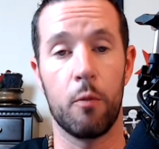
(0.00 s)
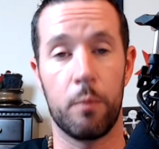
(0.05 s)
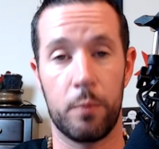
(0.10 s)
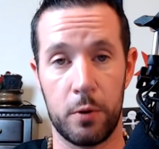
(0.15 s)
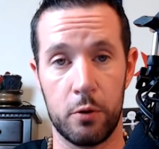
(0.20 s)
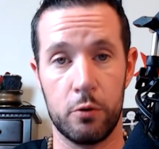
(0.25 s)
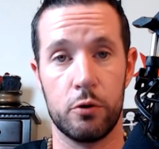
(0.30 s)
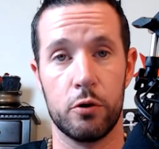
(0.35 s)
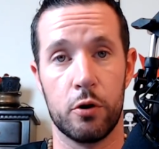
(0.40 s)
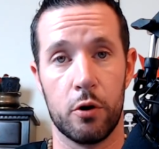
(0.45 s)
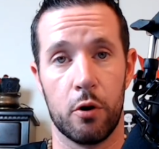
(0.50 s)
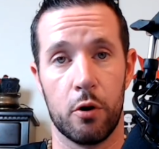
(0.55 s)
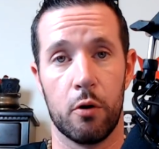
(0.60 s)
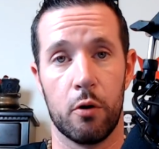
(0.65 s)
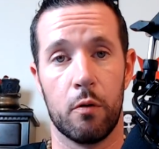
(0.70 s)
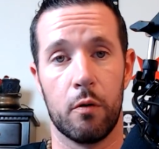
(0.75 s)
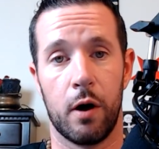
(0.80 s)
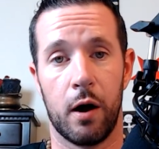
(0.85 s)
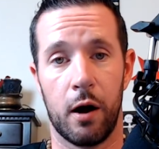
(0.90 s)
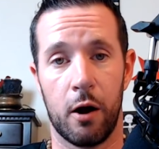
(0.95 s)
I hope you
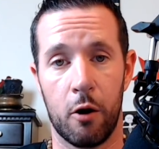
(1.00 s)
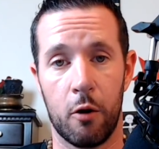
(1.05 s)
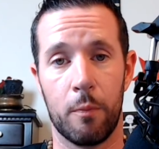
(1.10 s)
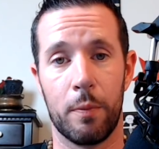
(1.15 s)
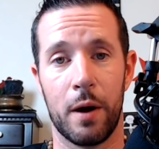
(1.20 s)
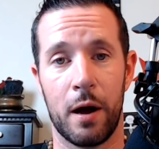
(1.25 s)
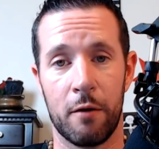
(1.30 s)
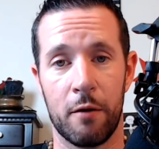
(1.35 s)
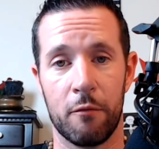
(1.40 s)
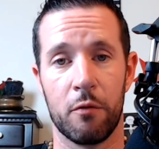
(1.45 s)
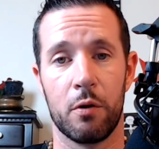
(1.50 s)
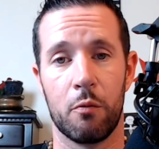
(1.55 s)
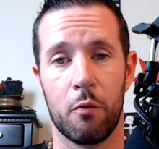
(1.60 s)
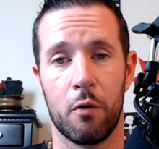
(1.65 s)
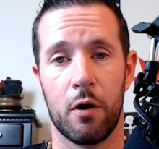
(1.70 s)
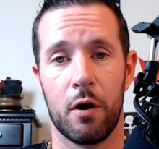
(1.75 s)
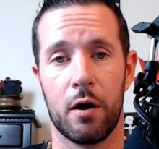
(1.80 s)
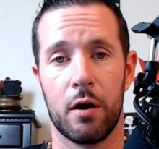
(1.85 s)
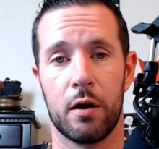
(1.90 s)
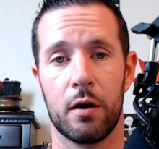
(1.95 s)
do. I hope
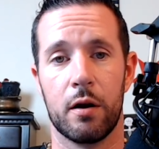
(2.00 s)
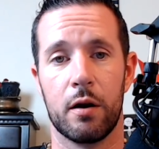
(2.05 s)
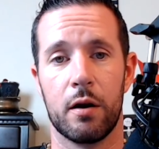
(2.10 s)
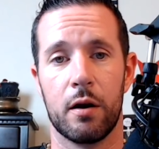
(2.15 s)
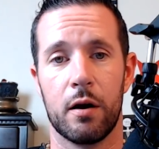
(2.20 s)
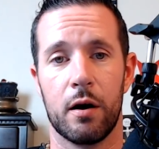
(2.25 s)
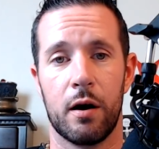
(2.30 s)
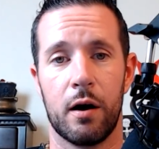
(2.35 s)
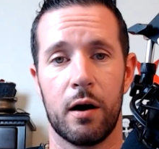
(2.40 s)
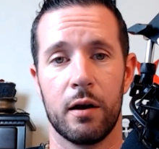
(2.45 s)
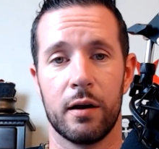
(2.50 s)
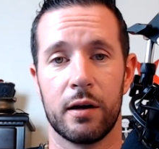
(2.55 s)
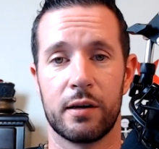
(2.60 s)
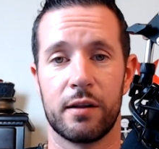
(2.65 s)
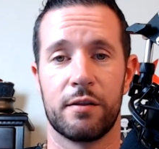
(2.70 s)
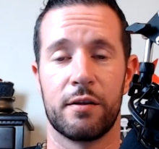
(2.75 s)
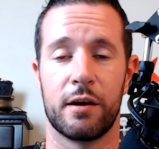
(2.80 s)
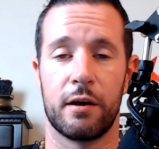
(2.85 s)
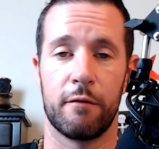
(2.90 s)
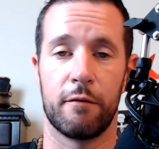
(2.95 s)
everyone, I'd
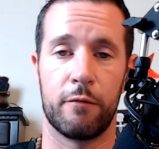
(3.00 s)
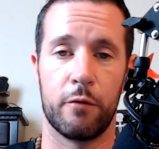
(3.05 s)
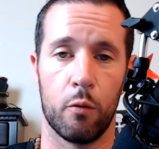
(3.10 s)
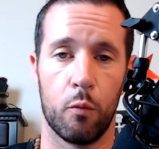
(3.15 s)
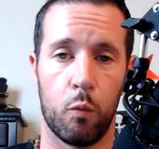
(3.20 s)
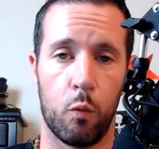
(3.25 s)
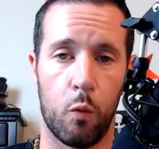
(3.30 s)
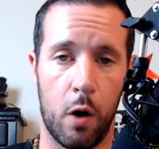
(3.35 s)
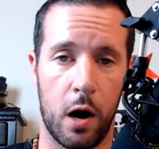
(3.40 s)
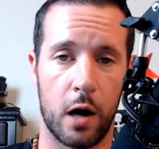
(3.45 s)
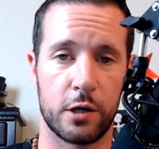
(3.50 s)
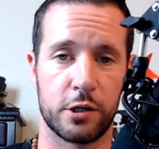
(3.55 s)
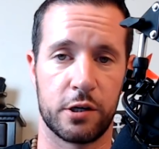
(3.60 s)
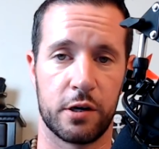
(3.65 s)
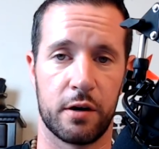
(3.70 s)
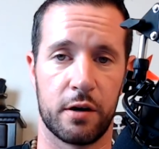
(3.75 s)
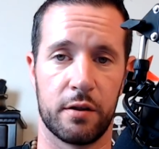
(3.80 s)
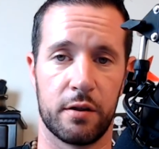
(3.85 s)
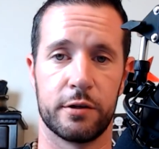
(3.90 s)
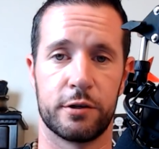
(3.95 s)
like to think if you're
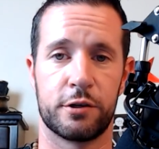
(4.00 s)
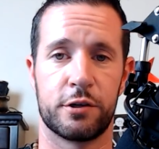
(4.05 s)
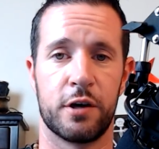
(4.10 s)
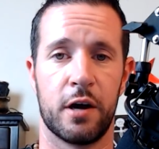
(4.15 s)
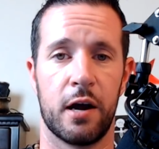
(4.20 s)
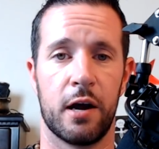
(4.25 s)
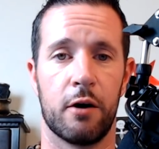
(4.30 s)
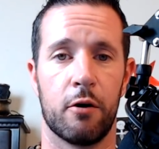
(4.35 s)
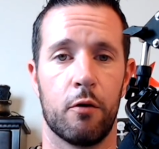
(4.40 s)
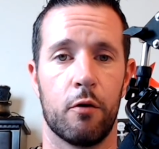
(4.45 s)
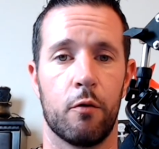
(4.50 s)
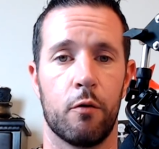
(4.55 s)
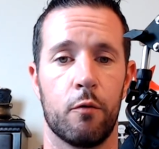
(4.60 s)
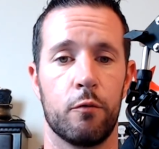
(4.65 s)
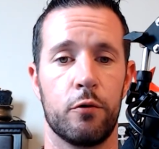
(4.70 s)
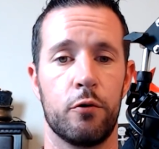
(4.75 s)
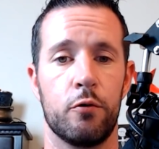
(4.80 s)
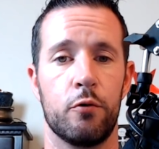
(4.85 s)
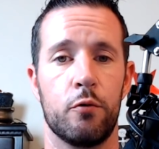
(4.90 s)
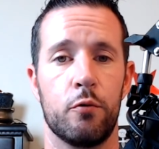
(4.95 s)
watching this
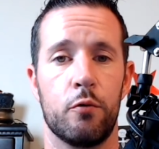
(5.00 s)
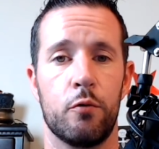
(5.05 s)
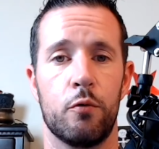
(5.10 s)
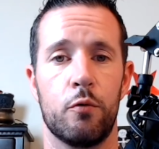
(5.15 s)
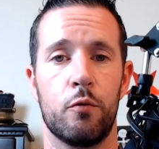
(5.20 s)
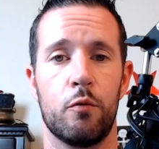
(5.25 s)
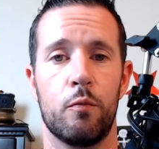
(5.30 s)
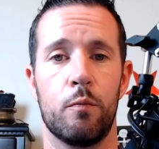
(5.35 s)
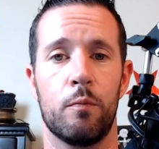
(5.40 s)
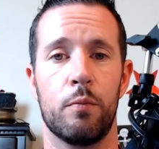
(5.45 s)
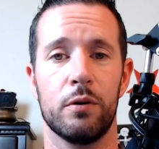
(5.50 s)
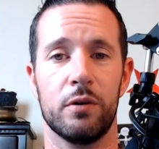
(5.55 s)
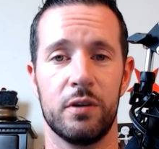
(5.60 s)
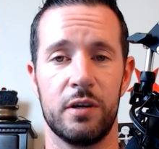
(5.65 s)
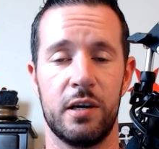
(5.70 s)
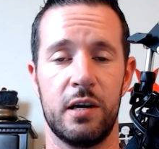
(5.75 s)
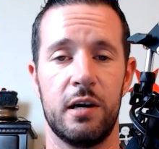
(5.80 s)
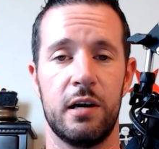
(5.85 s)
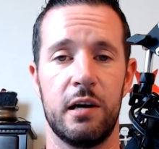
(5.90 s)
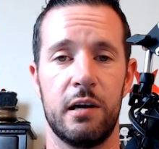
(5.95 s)
channel, you
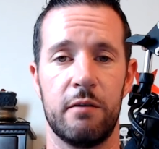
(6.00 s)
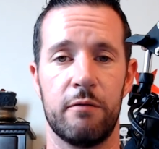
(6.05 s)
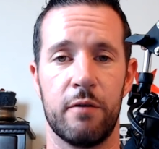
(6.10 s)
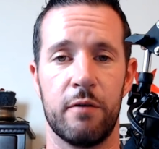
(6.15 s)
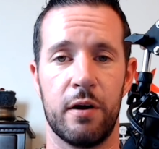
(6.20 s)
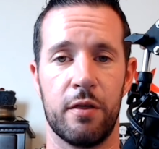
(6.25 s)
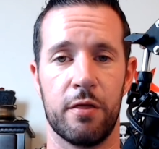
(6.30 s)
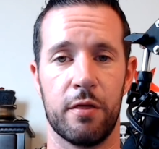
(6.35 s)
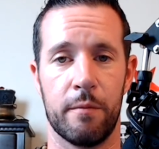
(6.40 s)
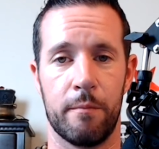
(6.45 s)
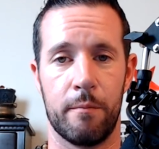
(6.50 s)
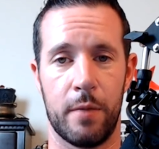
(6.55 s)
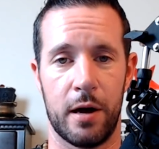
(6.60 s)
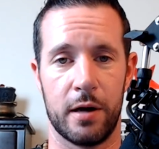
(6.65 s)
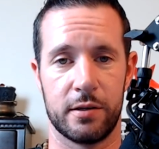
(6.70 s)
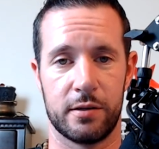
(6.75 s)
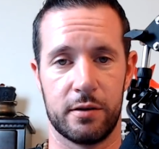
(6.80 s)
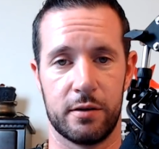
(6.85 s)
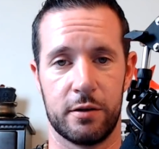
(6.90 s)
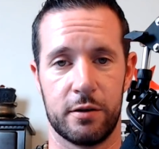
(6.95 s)
believe in the
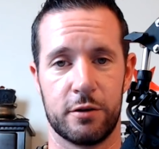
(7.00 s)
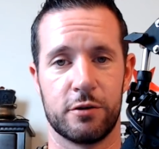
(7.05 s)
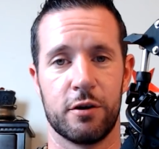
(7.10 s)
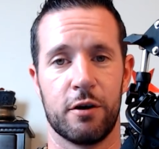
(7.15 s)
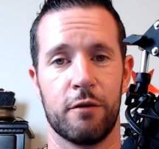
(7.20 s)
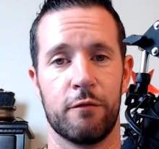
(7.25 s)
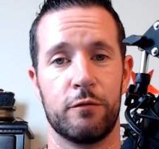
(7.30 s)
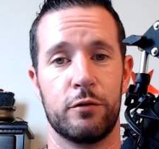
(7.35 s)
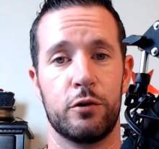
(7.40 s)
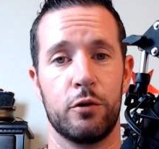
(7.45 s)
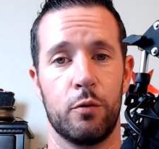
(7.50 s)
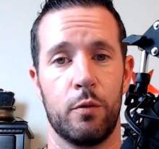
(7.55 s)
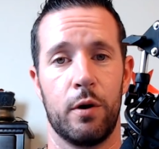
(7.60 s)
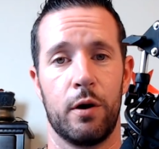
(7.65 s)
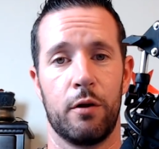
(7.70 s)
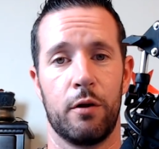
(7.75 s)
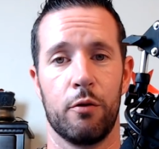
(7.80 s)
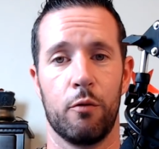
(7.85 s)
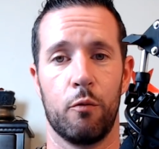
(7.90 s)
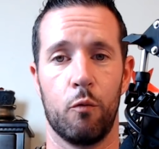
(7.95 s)
message of
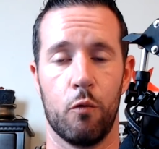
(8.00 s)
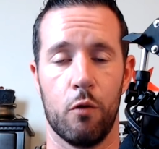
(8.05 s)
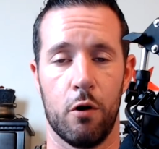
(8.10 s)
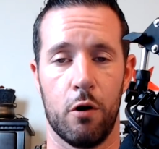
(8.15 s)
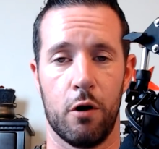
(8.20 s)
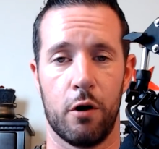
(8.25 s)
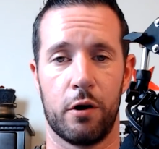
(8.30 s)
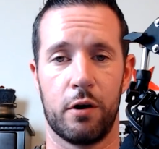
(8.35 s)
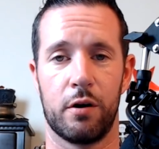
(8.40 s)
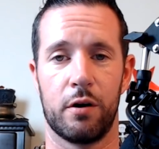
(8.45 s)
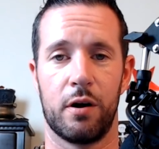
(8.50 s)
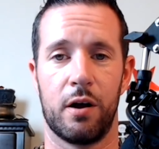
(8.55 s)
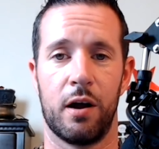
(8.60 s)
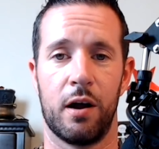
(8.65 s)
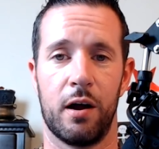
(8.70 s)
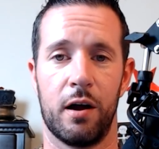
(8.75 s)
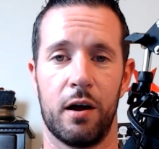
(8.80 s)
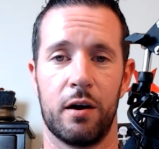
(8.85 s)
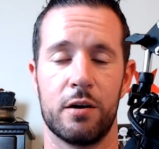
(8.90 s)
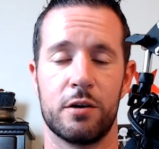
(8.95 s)
doing the work
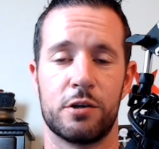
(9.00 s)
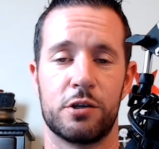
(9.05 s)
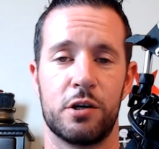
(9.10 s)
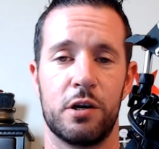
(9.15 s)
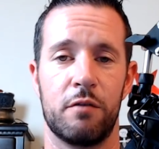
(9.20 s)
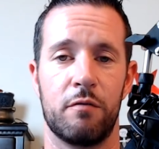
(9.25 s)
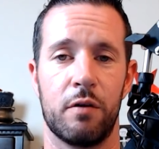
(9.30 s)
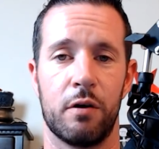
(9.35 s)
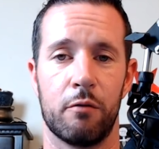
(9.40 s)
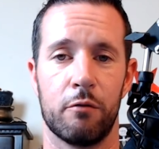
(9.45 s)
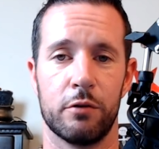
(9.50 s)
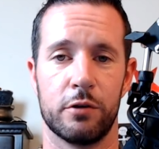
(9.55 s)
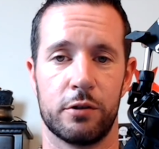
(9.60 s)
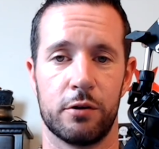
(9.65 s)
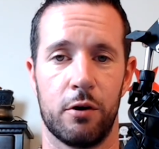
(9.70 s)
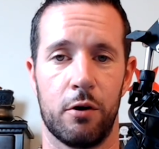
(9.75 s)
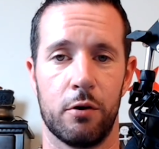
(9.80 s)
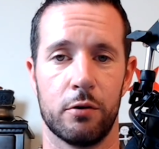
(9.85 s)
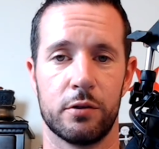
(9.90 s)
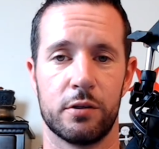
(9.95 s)
and achieving
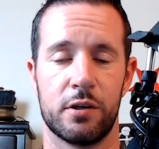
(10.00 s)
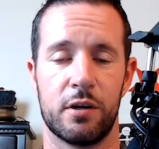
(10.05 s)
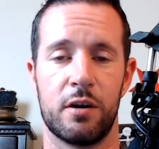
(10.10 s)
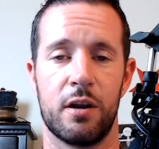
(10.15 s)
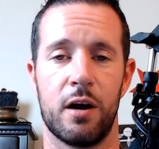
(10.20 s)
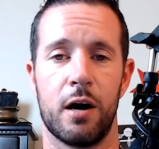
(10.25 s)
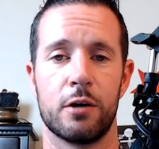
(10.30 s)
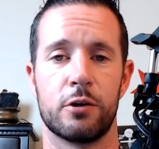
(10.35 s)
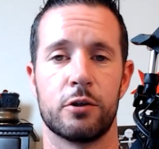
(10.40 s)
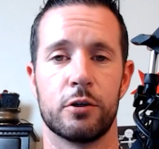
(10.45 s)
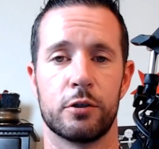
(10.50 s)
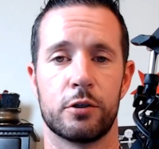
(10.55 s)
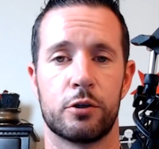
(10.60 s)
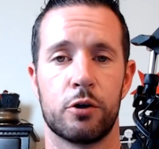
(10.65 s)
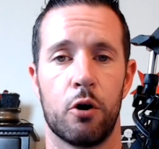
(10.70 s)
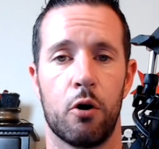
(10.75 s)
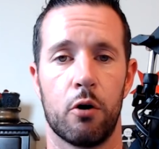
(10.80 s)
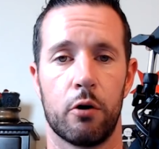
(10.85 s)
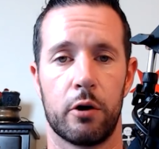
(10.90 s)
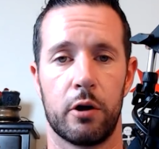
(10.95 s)
results and not
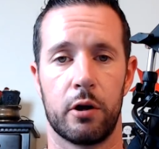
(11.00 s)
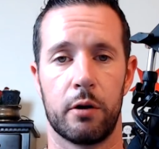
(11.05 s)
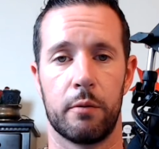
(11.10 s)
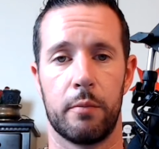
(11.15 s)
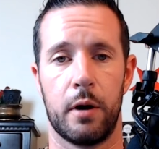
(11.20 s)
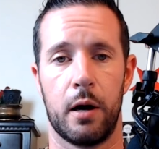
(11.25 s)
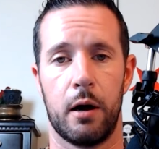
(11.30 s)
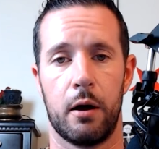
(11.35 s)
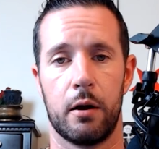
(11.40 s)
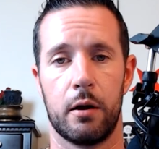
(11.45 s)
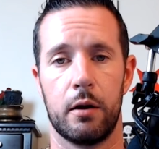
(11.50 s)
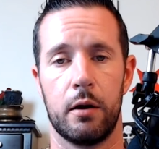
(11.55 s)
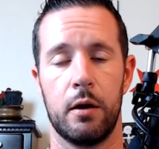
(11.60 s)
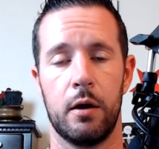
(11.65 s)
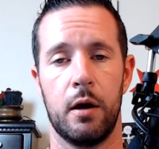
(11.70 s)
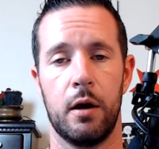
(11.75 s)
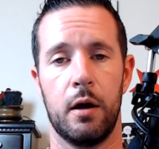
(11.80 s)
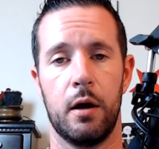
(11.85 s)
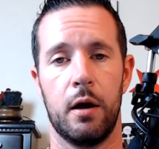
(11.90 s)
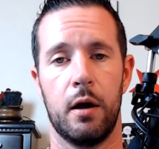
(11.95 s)
just talking about it.
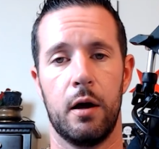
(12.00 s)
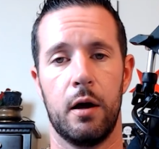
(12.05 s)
